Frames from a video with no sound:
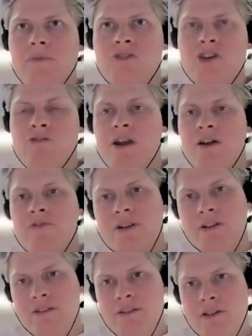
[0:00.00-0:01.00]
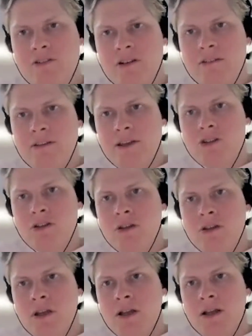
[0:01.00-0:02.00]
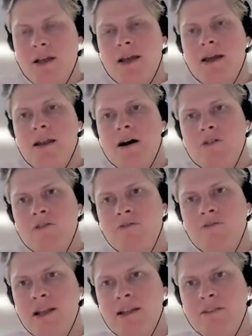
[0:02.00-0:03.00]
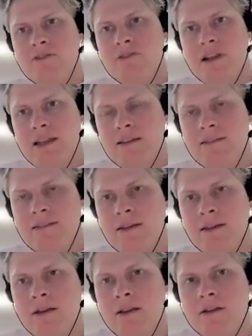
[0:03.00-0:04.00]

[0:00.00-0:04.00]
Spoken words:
geographical decentralization and how it relates to latency.